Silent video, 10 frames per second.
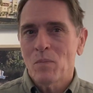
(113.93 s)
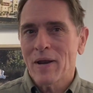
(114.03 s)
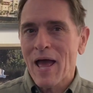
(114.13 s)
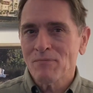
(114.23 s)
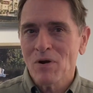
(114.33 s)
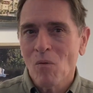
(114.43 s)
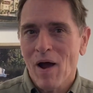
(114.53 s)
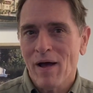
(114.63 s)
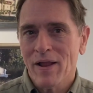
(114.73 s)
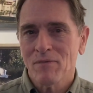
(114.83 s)
But after a
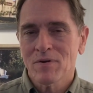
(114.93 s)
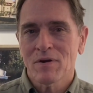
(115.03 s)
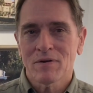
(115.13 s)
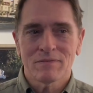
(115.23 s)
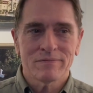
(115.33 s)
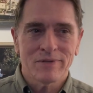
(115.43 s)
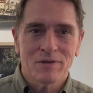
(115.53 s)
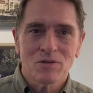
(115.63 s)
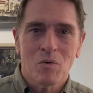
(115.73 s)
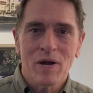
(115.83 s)
while, after
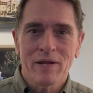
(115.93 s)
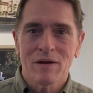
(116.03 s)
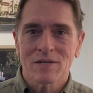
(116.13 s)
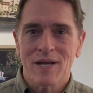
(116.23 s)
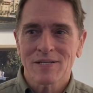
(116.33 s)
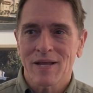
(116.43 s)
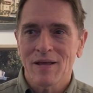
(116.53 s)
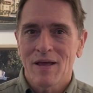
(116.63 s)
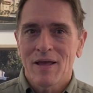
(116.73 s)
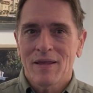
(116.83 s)
20 years, I say,
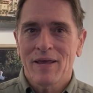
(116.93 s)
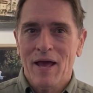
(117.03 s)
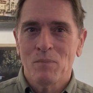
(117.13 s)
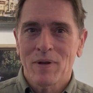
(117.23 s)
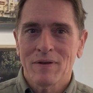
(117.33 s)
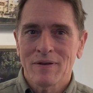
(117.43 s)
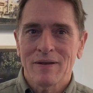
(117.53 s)
yeah, but